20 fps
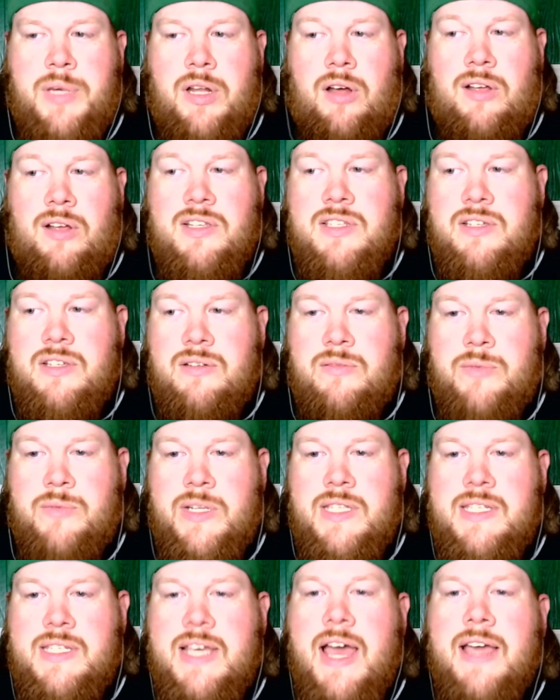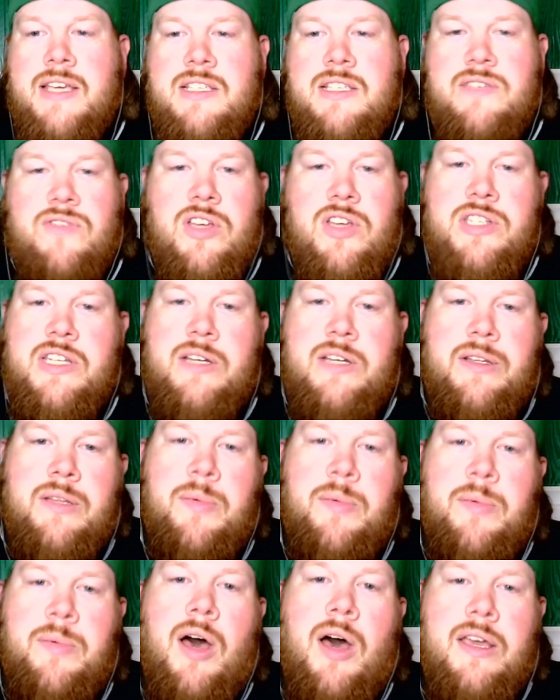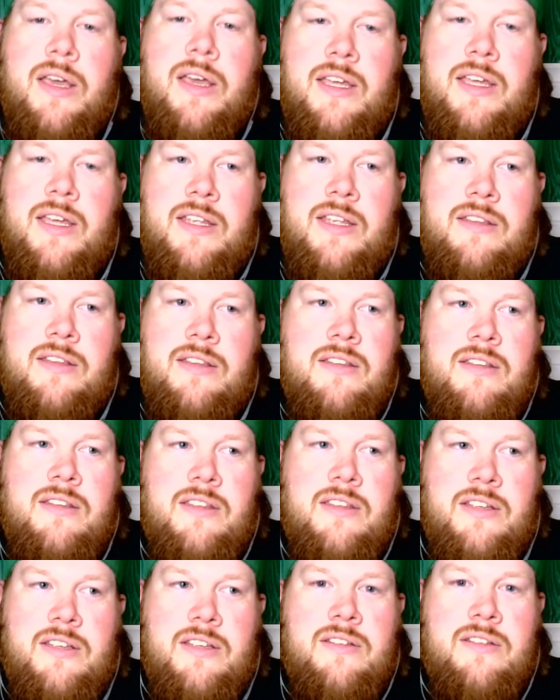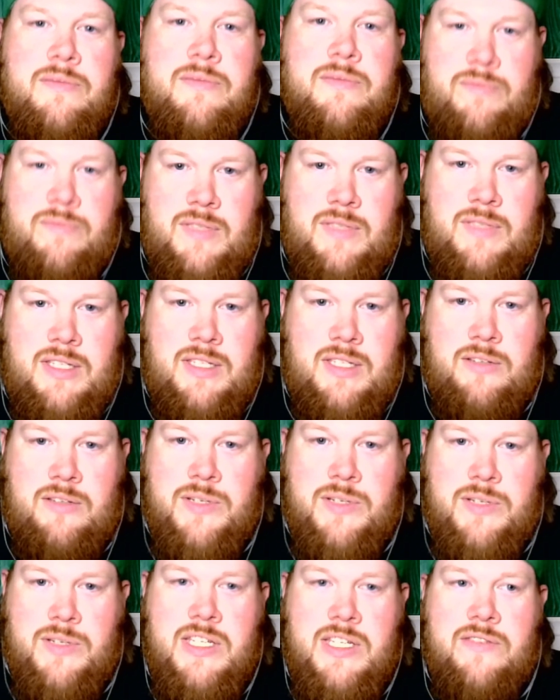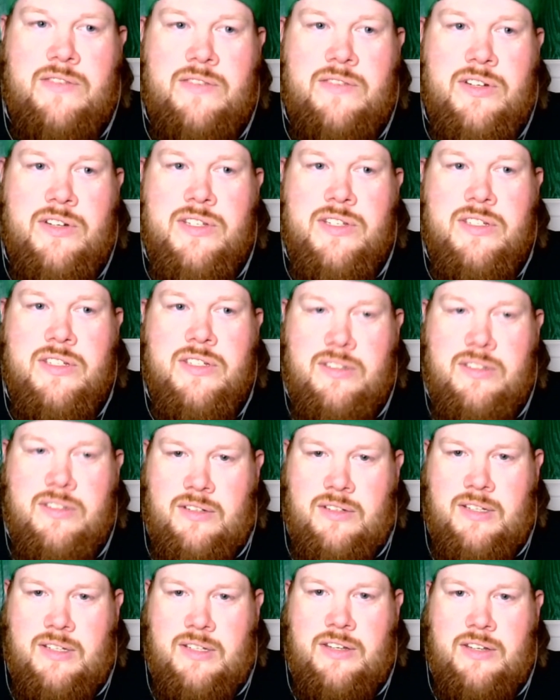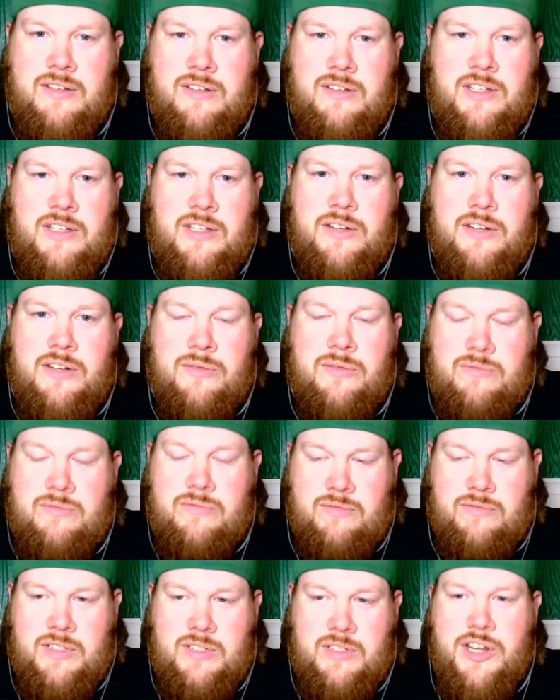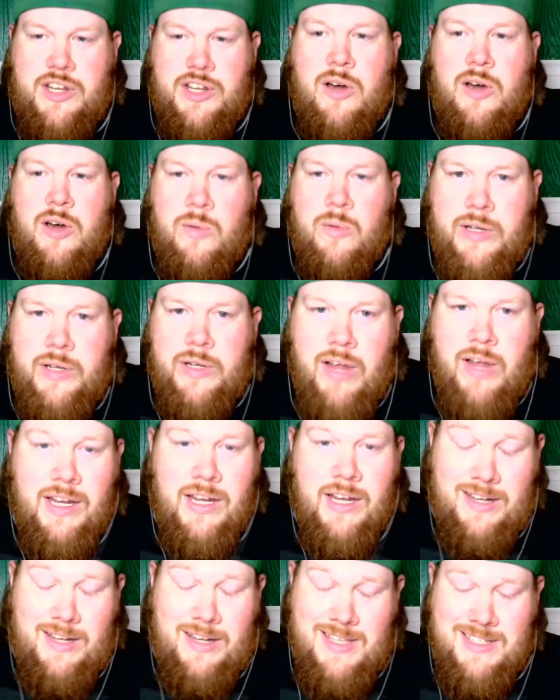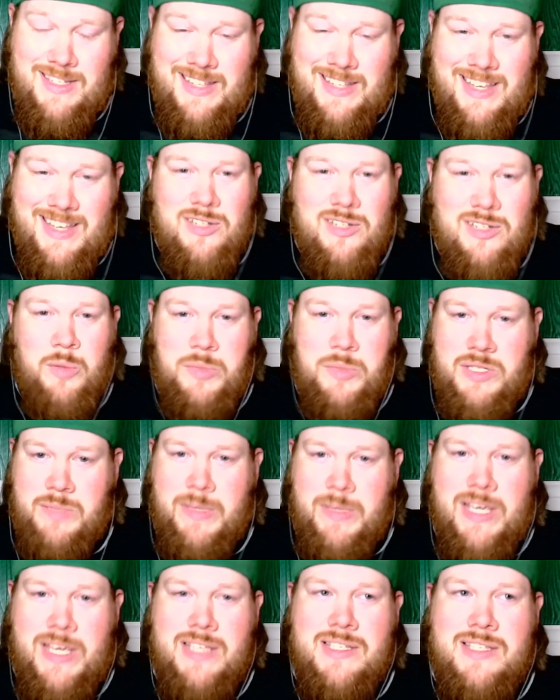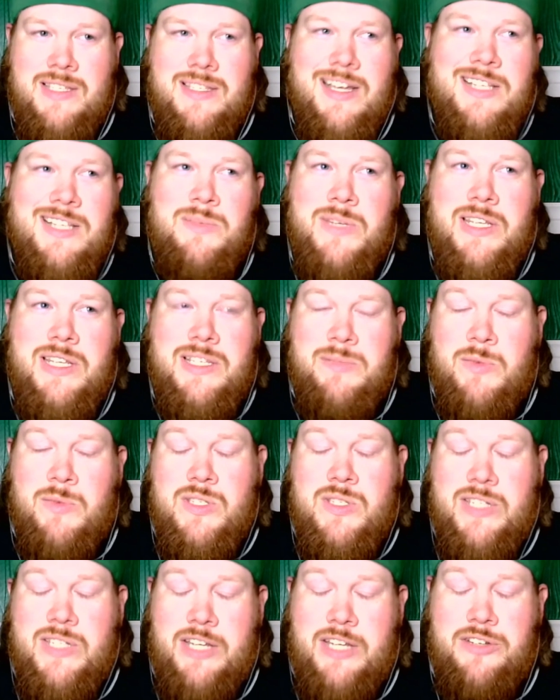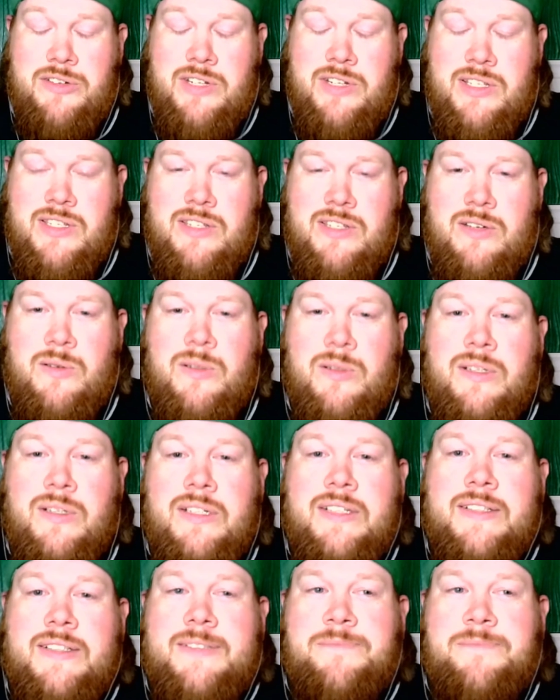also when Zach is flushed out of the pocket and the receivers, know and recognize and get to open spaces, that's when he's most dangerous. So